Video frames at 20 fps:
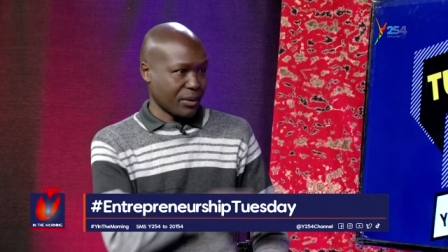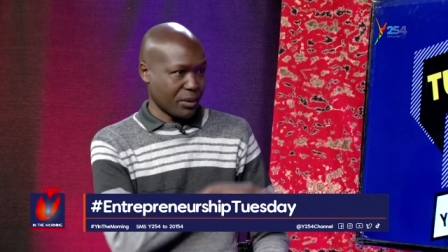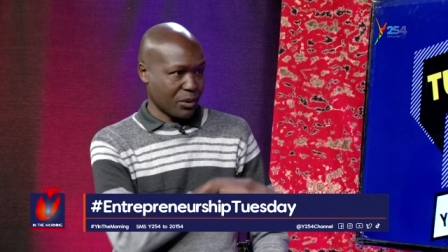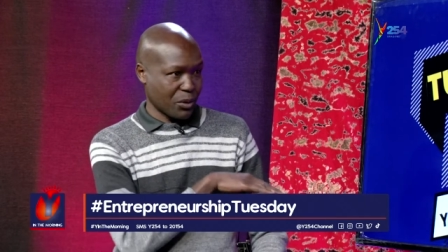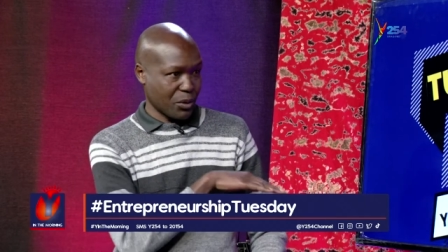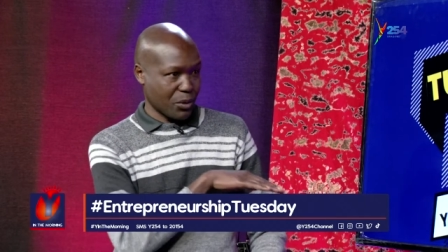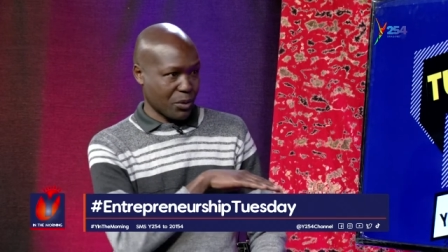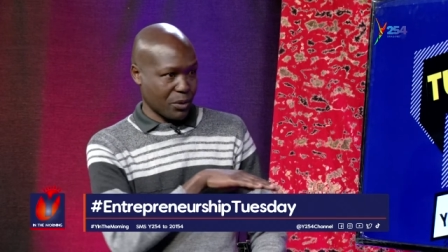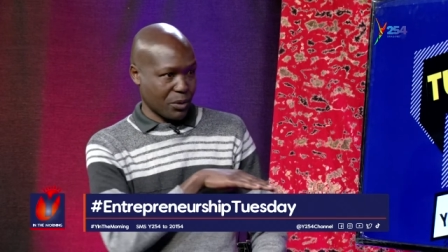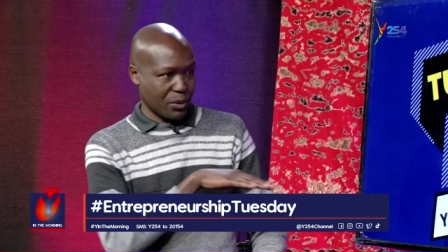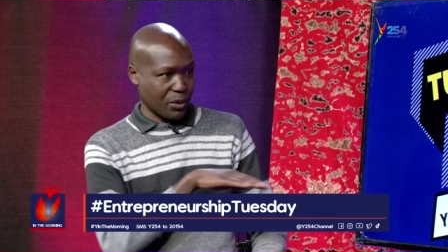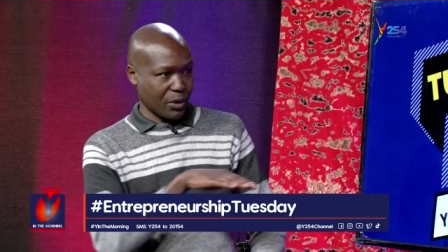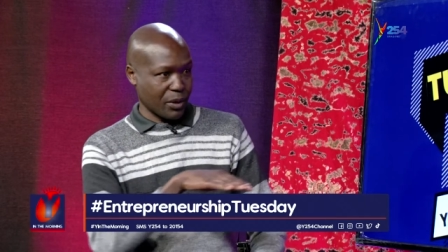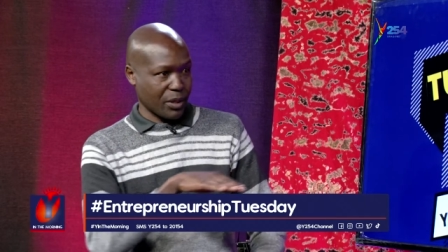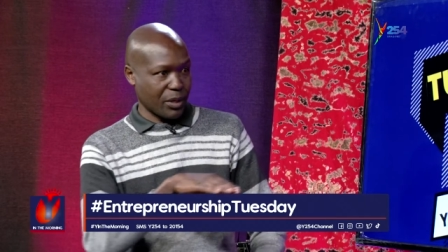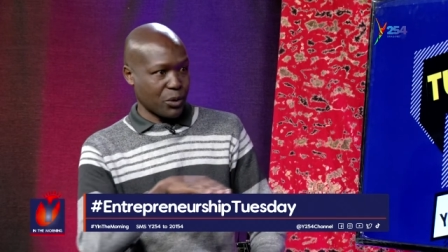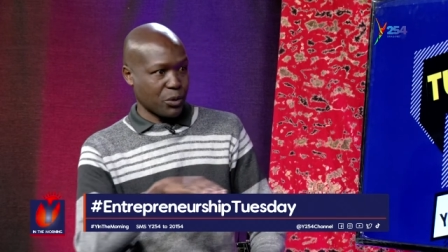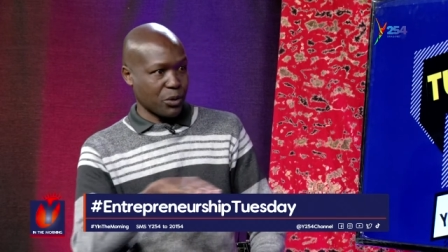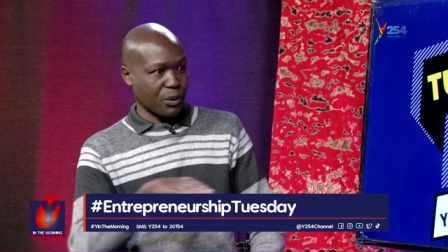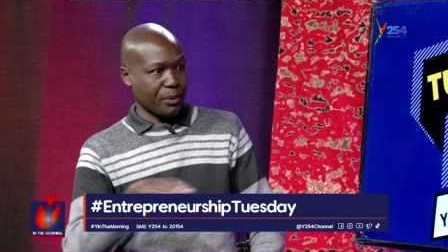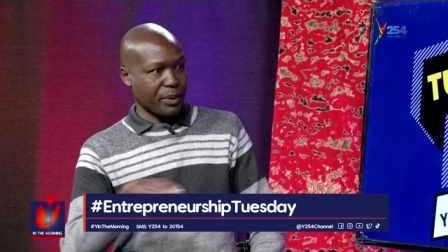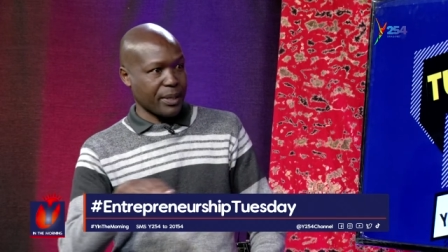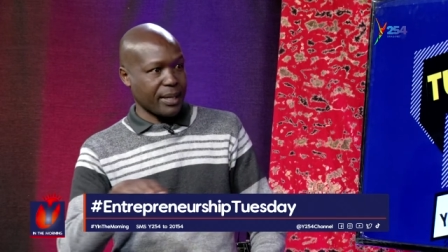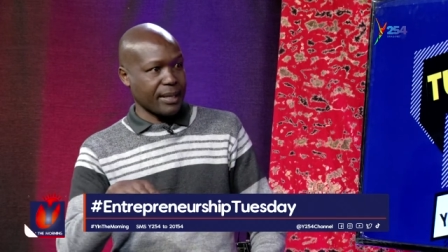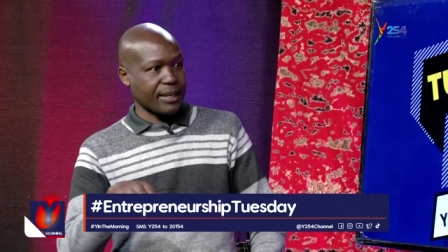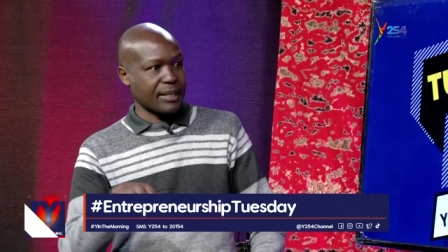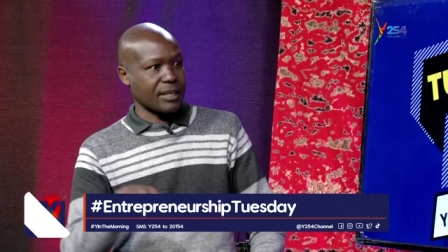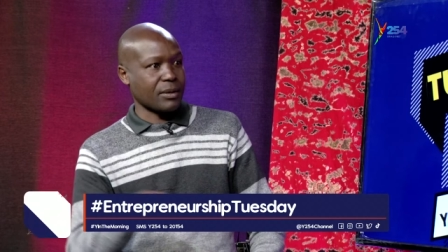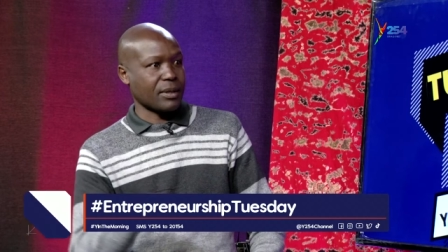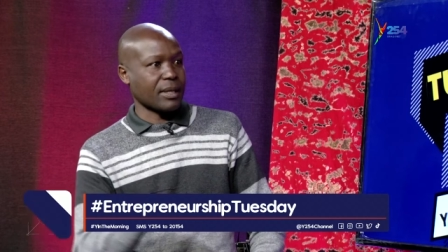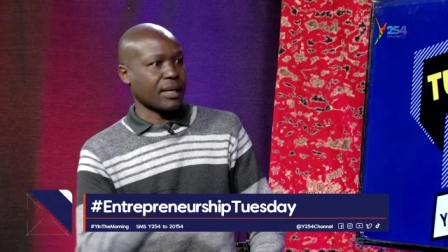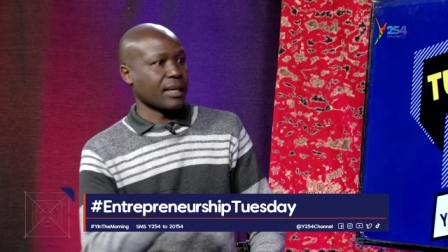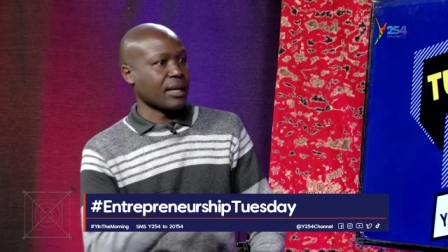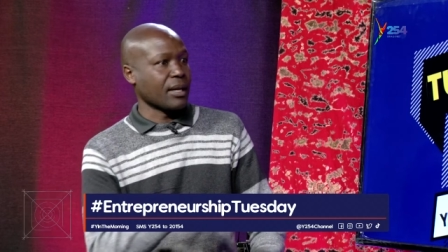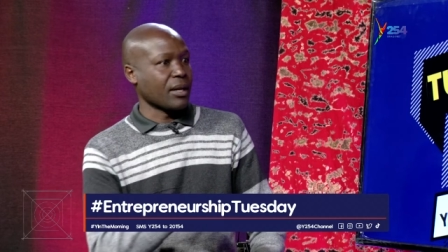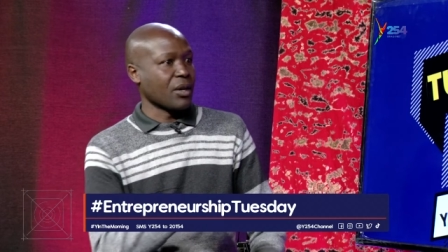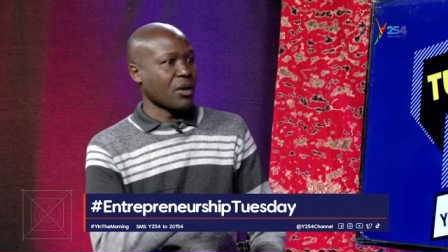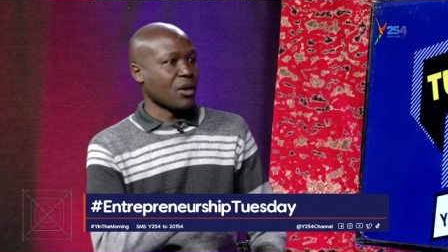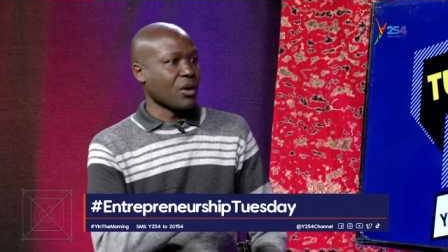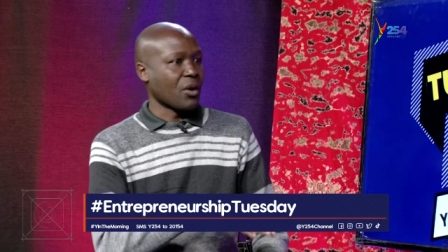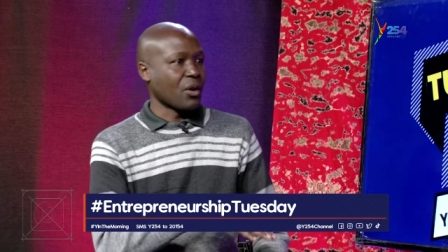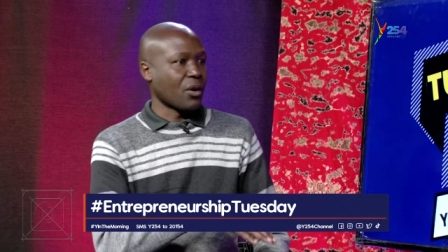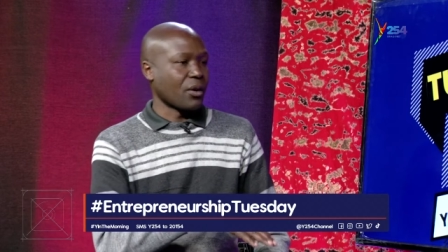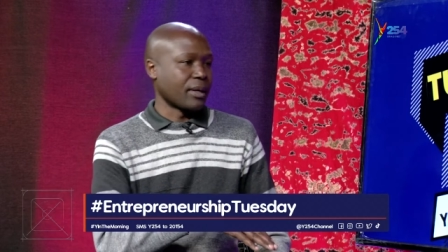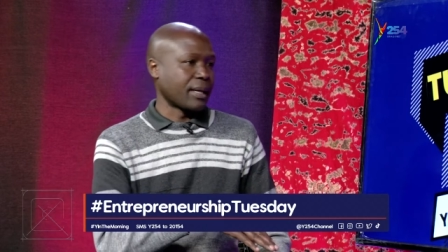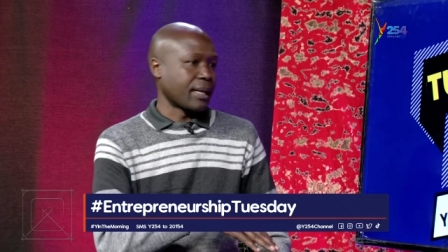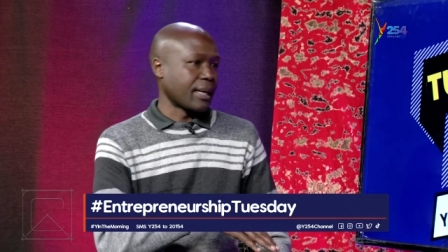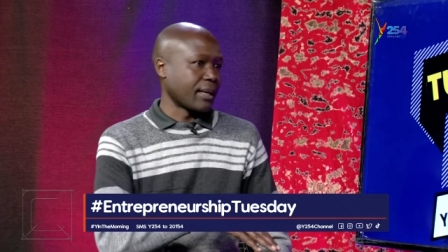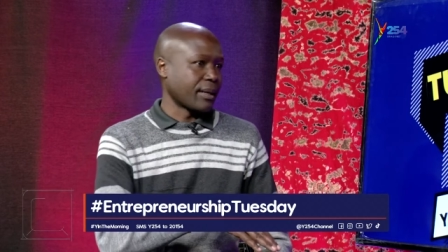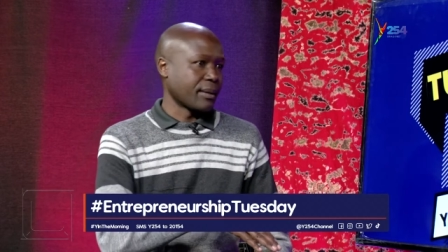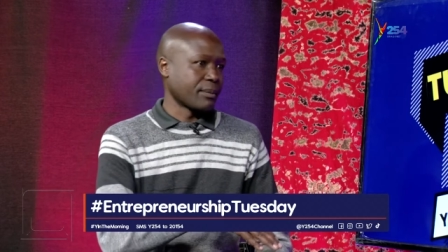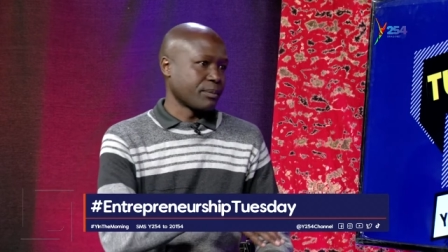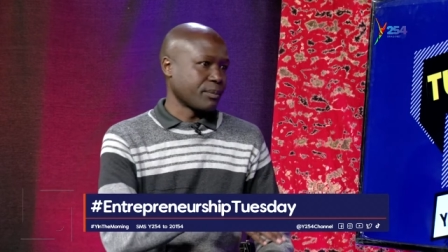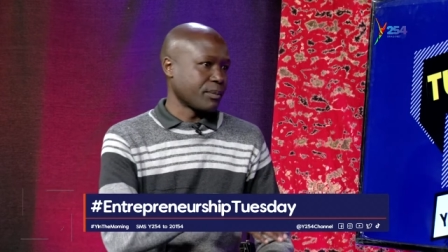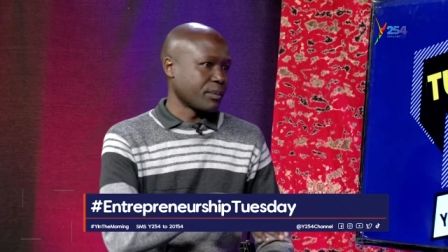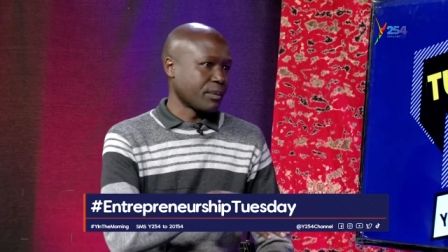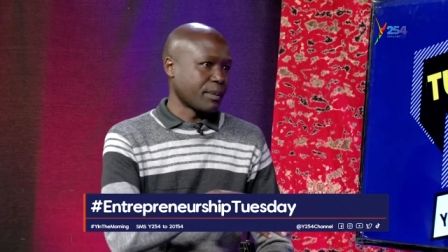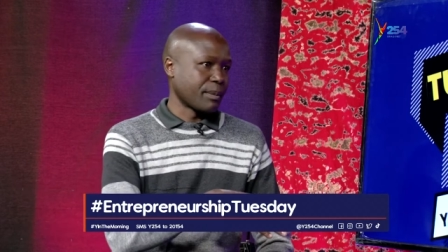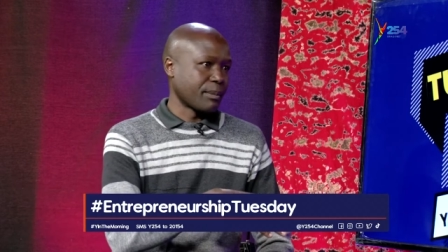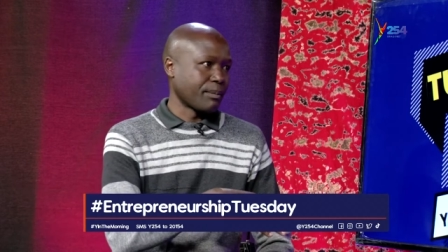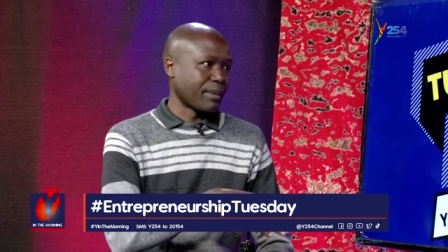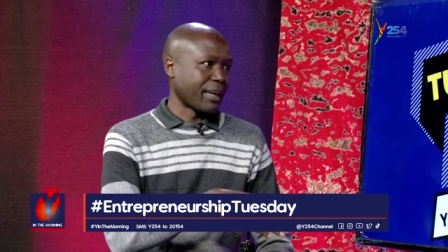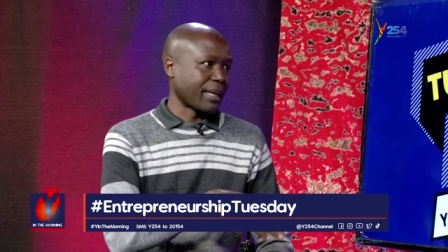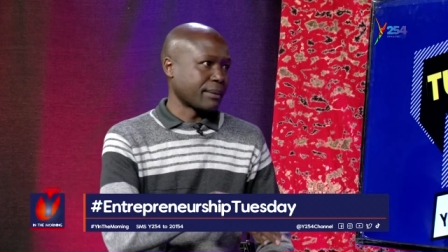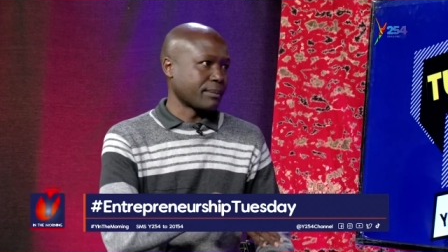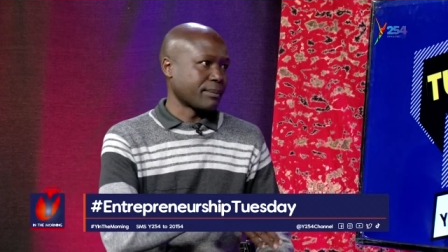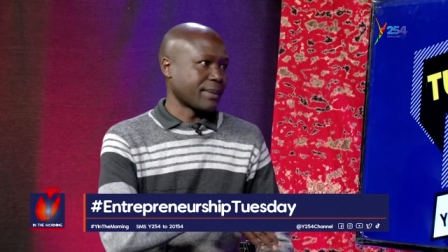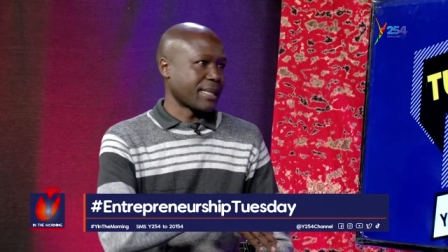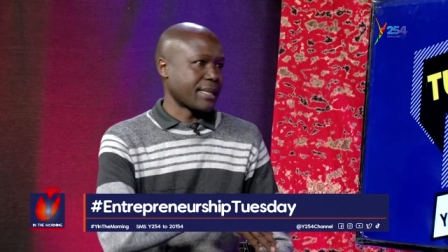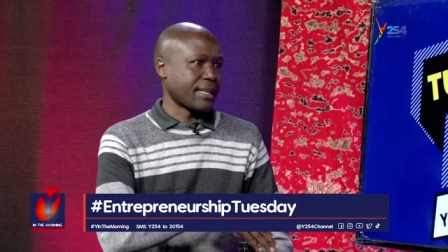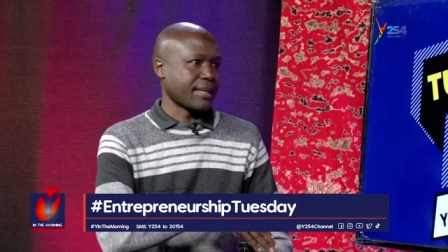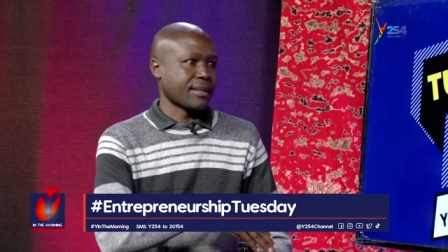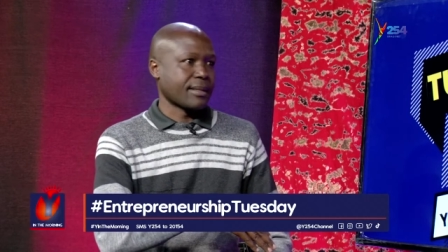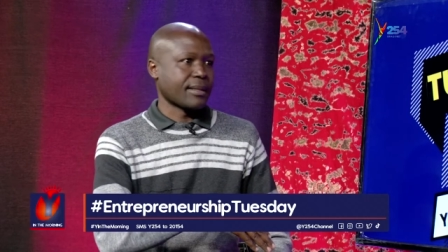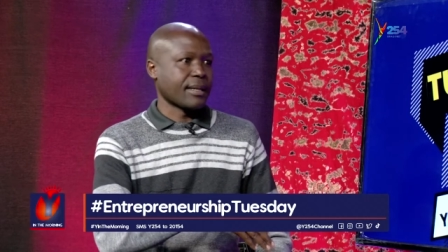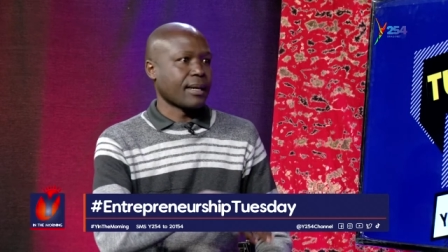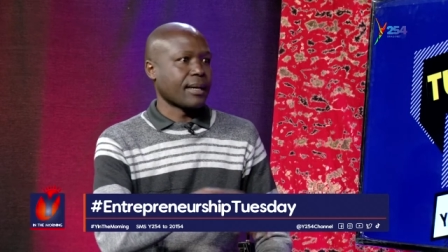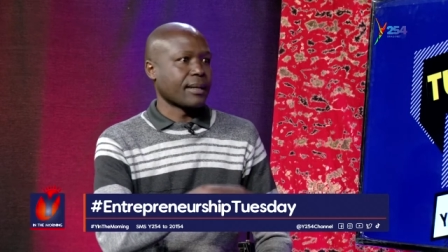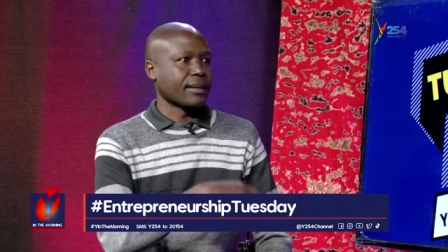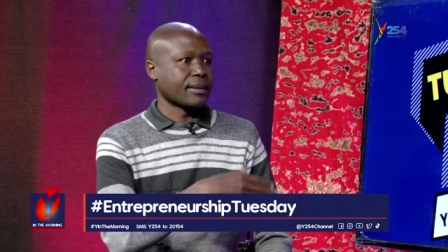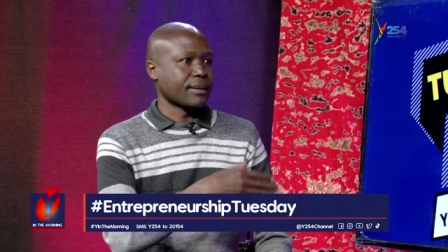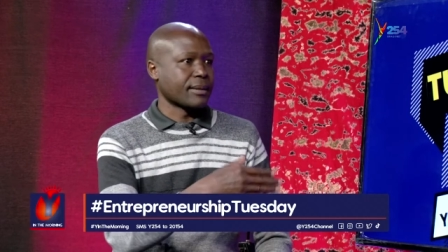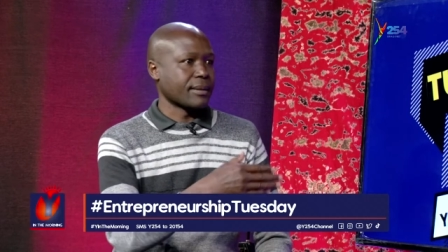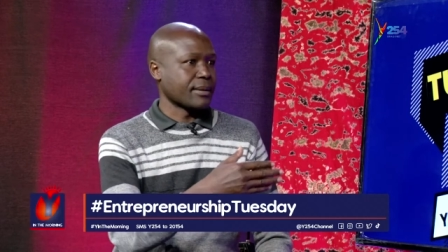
so you're talking to your peers and on um, matters uh,